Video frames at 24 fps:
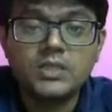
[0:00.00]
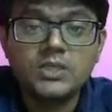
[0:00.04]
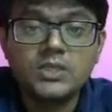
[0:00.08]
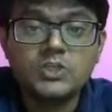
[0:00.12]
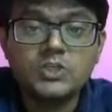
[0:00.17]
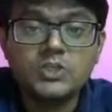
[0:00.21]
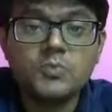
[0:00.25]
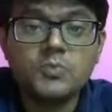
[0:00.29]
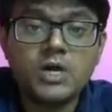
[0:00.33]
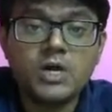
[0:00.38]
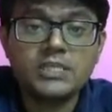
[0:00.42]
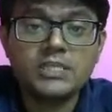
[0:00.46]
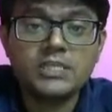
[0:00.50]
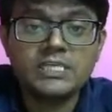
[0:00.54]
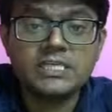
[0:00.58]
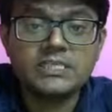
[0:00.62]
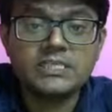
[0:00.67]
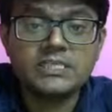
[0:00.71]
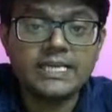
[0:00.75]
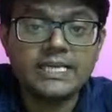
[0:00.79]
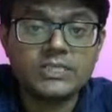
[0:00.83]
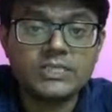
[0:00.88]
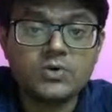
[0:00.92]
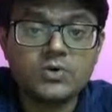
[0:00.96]
Small change
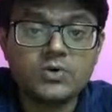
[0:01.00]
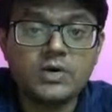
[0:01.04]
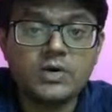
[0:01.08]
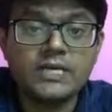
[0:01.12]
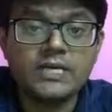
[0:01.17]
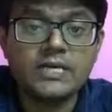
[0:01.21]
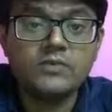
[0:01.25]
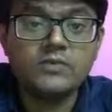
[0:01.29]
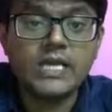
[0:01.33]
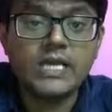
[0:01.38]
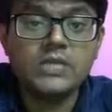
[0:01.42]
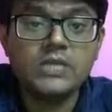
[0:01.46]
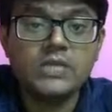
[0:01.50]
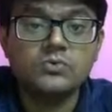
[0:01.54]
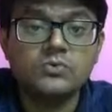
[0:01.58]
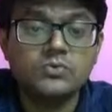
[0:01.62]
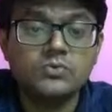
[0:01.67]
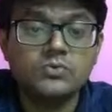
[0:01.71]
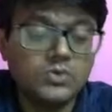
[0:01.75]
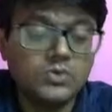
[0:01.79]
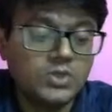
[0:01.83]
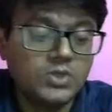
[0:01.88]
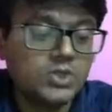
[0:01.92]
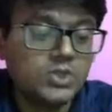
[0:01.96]
in the x coordinate
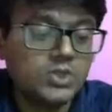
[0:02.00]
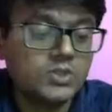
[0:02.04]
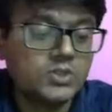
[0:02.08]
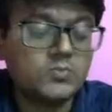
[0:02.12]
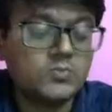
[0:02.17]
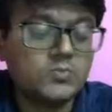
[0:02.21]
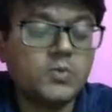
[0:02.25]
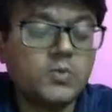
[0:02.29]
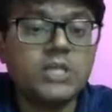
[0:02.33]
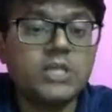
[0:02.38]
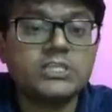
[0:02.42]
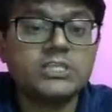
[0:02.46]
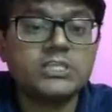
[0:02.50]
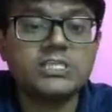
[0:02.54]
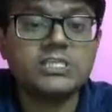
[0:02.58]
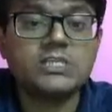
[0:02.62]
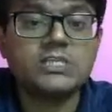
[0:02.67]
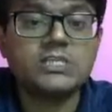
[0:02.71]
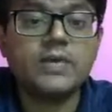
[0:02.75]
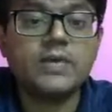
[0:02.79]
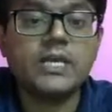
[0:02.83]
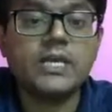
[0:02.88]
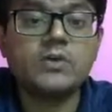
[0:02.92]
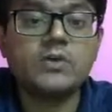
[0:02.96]
value, small change in
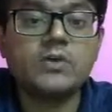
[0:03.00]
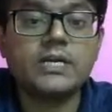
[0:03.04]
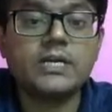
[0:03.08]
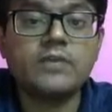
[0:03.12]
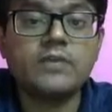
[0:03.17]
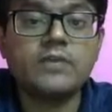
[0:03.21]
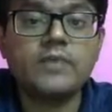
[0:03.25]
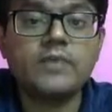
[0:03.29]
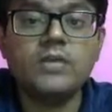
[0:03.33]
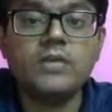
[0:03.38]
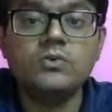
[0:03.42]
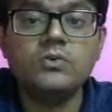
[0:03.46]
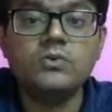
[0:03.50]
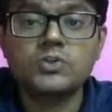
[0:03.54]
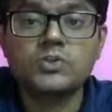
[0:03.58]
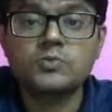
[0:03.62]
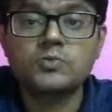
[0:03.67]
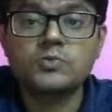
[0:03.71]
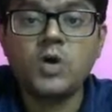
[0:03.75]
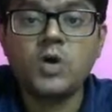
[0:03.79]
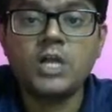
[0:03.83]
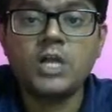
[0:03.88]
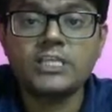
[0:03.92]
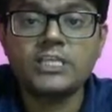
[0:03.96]
the y coordinate value,
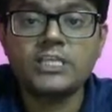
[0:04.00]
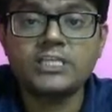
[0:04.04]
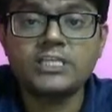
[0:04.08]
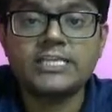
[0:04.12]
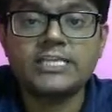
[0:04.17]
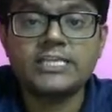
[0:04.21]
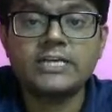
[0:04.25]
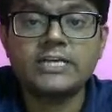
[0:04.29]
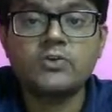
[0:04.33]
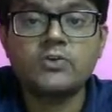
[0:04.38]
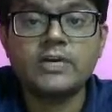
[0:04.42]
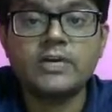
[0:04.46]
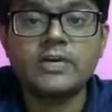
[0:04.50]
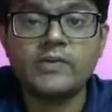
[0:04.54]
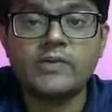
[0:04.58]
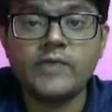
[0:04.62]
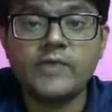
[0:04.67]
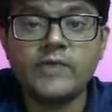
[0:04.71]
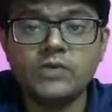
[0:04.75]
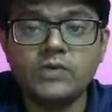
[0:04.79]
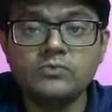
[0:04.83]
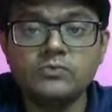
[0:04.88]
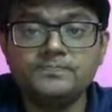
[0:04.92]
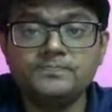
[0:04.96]
small change in the z coordinate
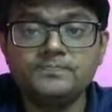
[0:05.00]
value.